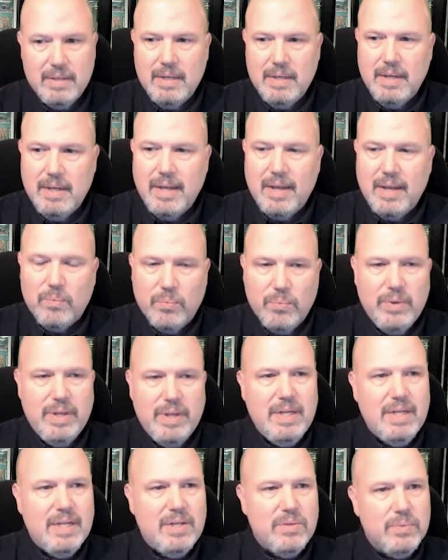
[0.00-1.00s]

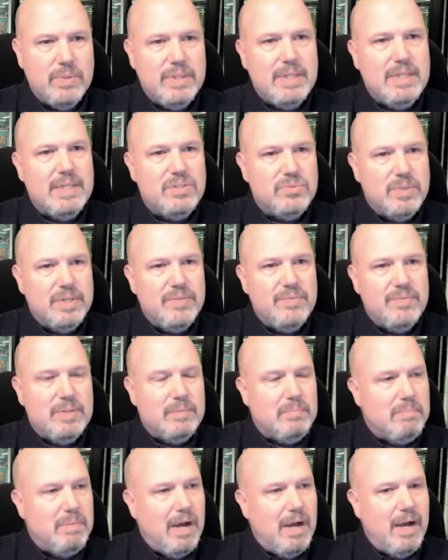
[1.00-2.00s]
Really, really
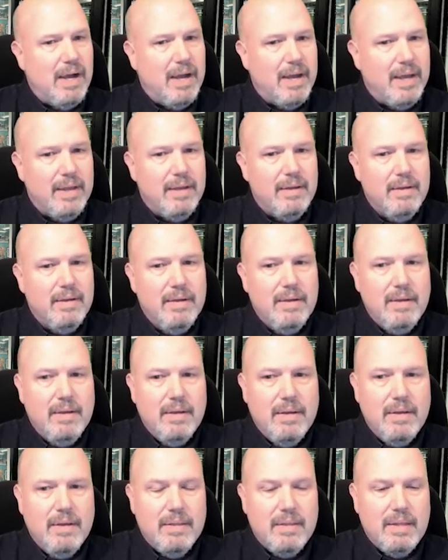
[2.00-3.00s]
driven by
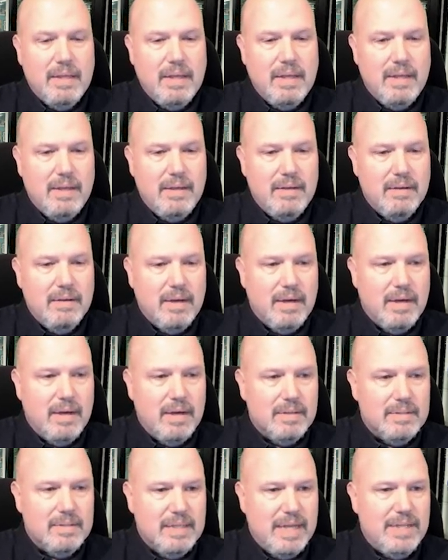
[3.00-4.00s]
the
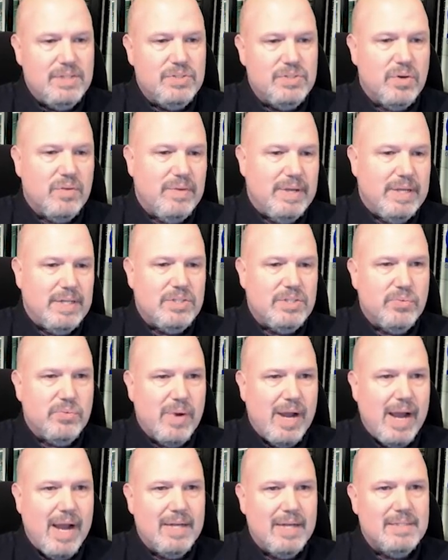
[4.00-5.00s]
nature of
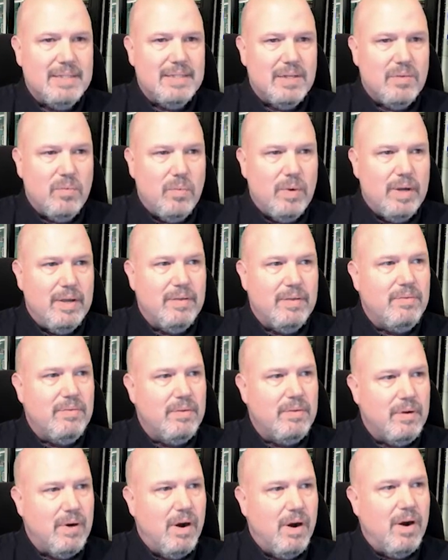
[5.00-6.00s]
interacting with
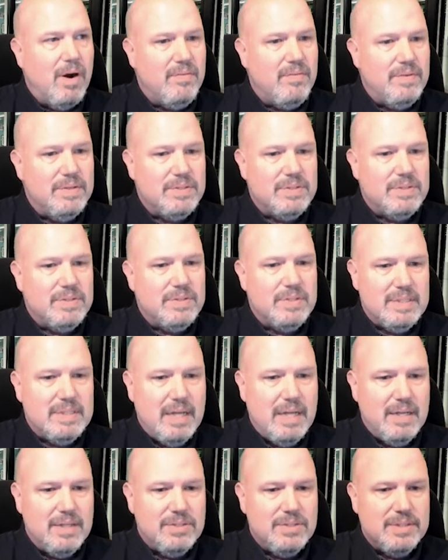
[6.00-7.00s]
artificial
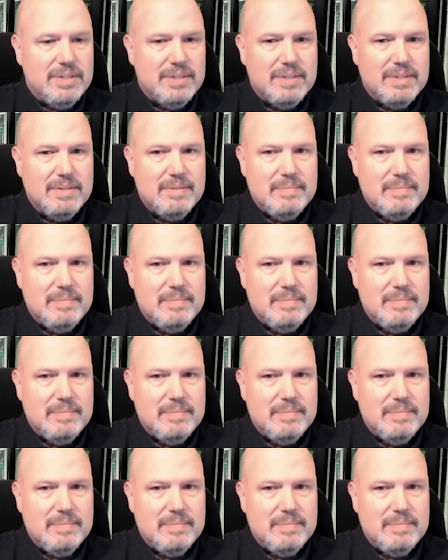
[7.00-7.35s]
intelligence.